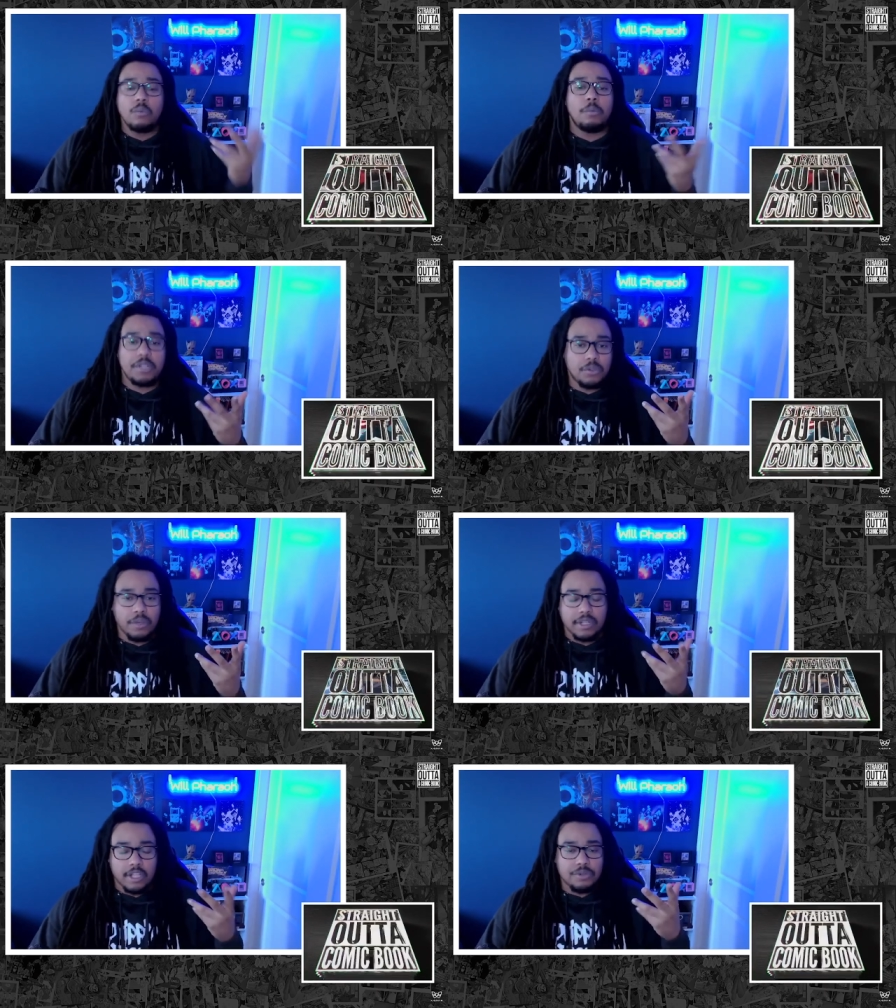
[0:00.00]
We'll be
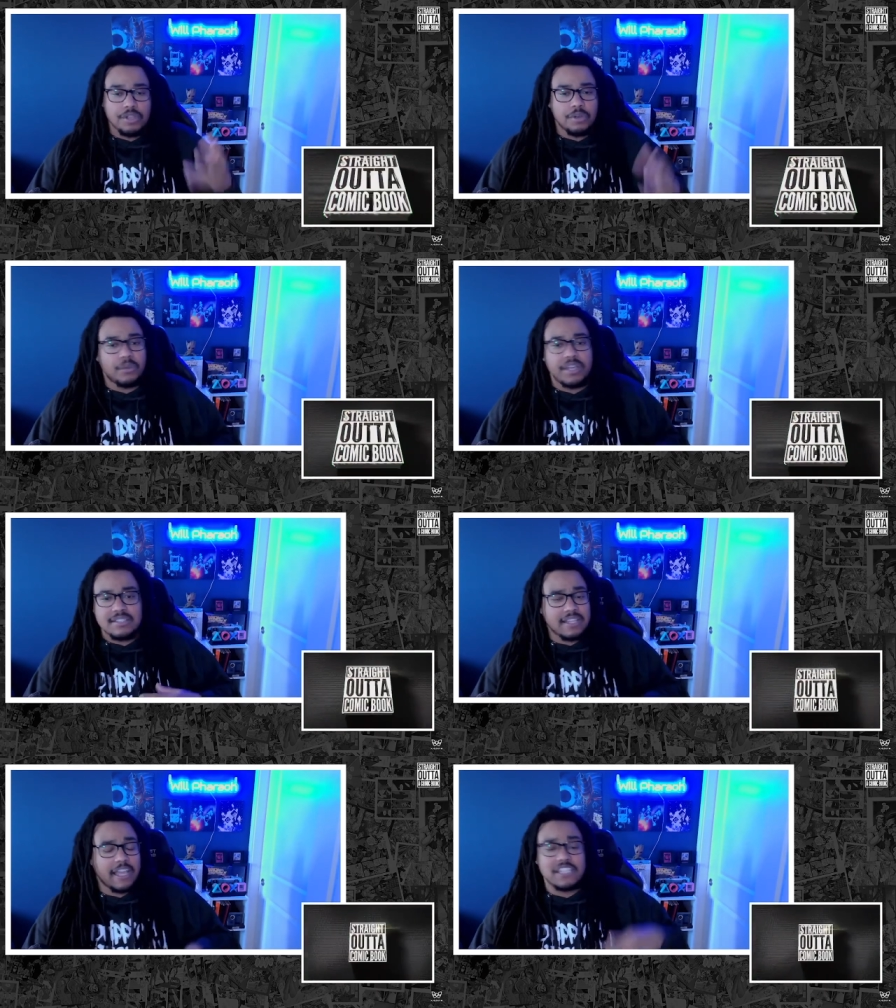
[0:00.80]
doing those on
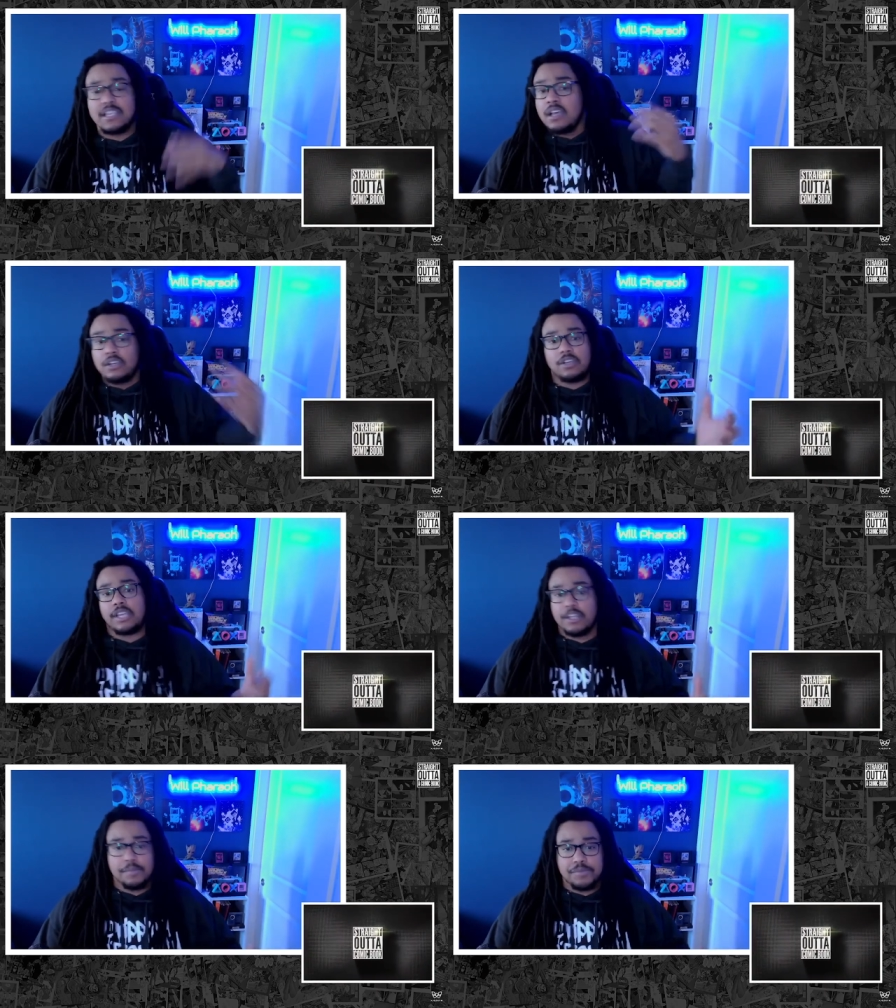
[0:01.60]
Wednesdays.
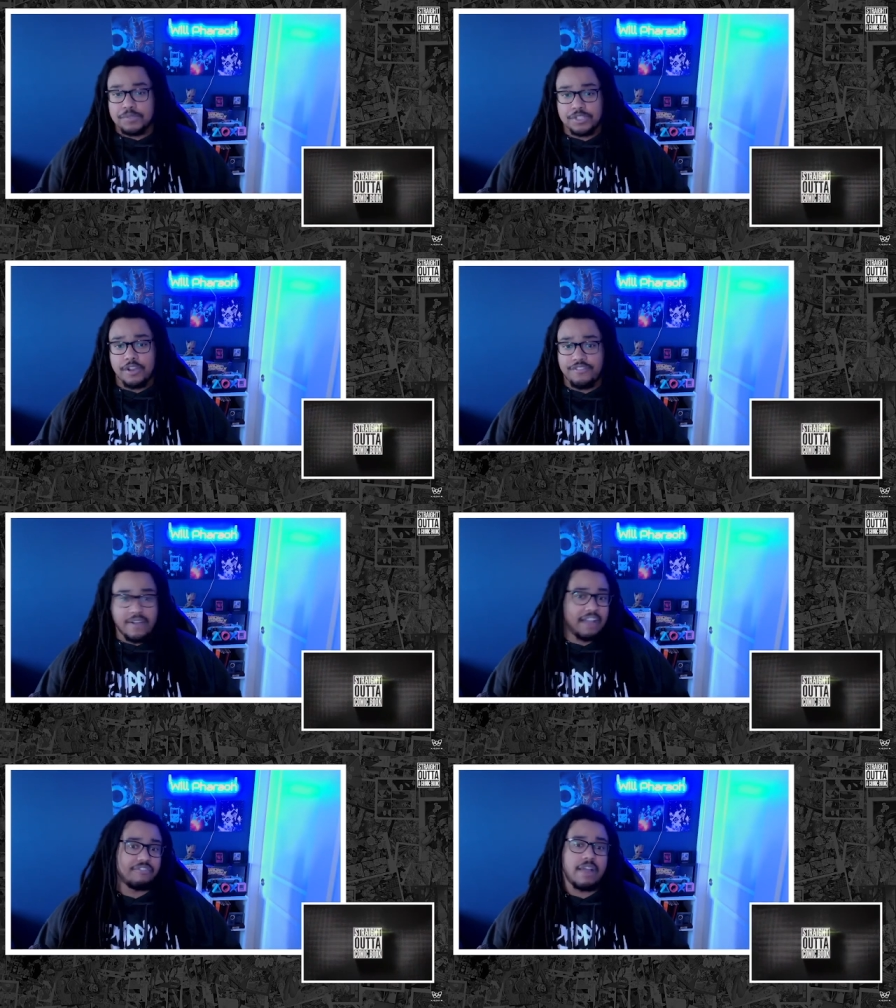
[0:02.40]
Cooking up some Stir
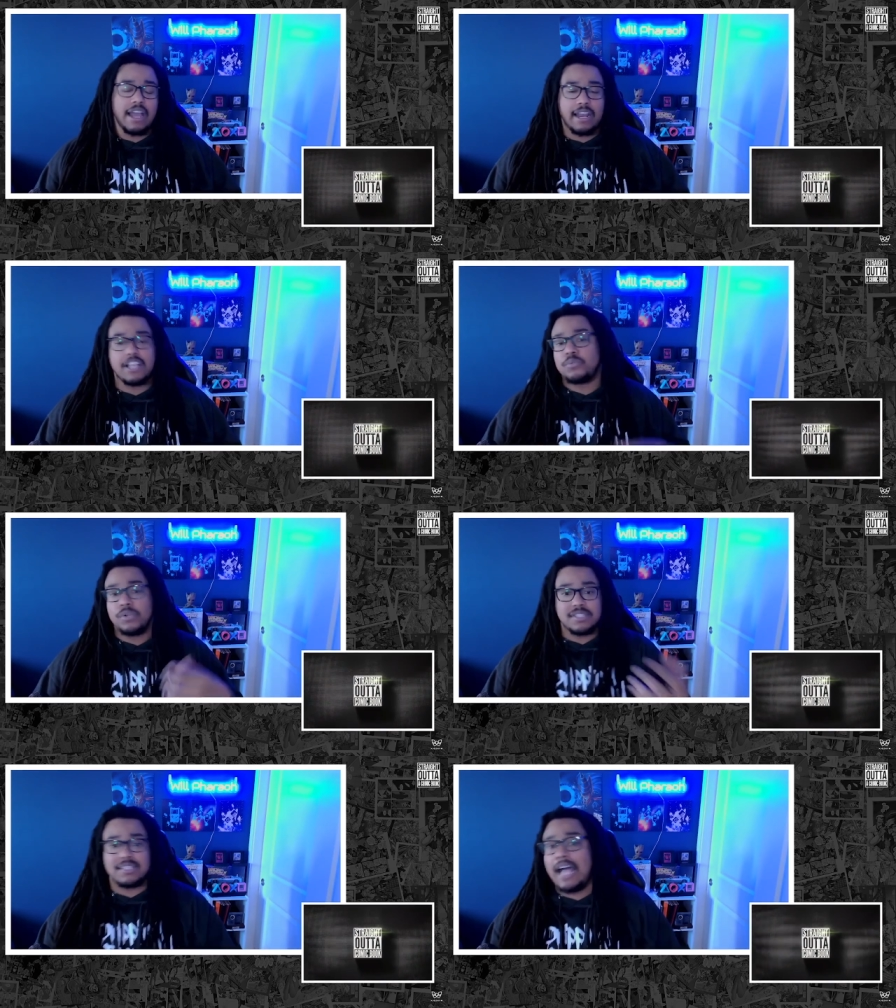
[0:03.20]
Fry Fridays
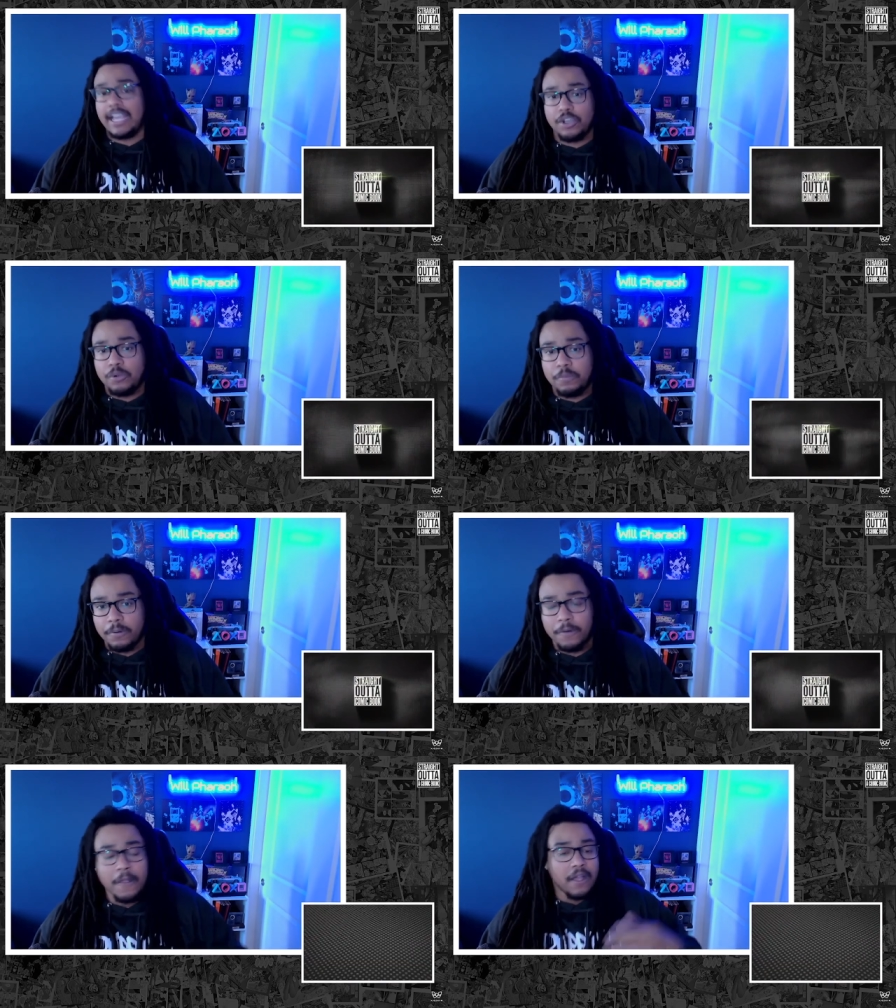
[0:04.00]
with Sly
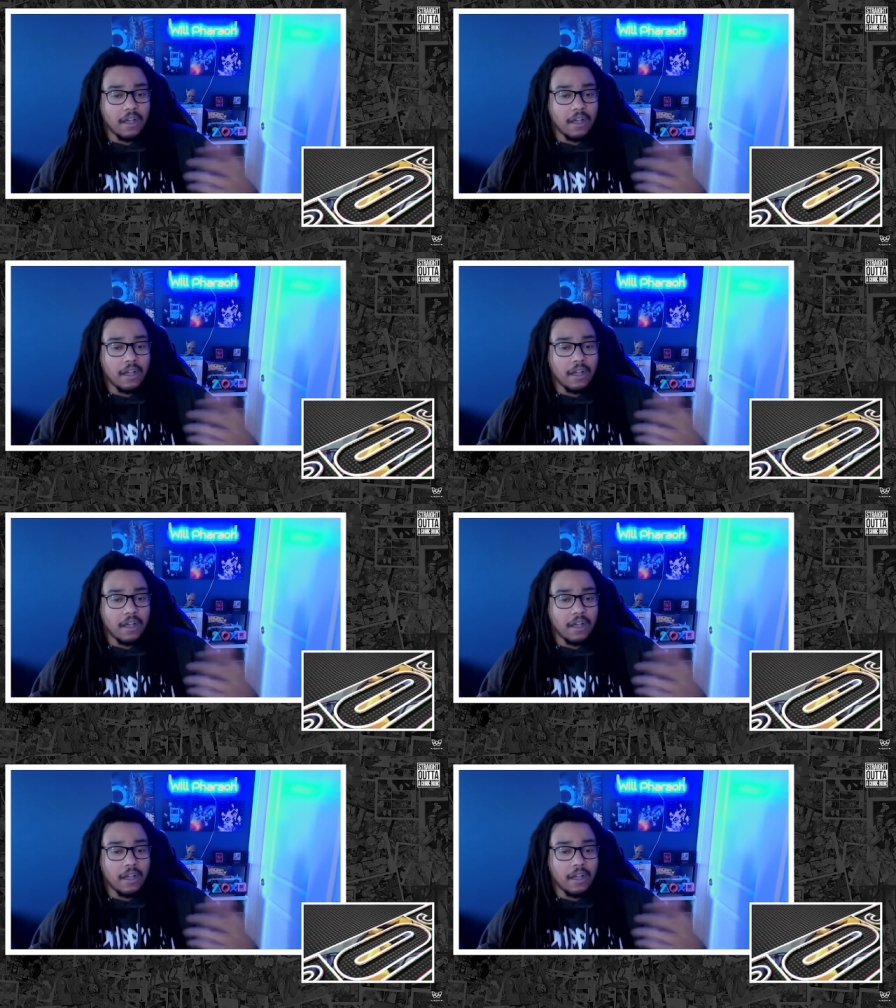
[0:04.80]
Cooper.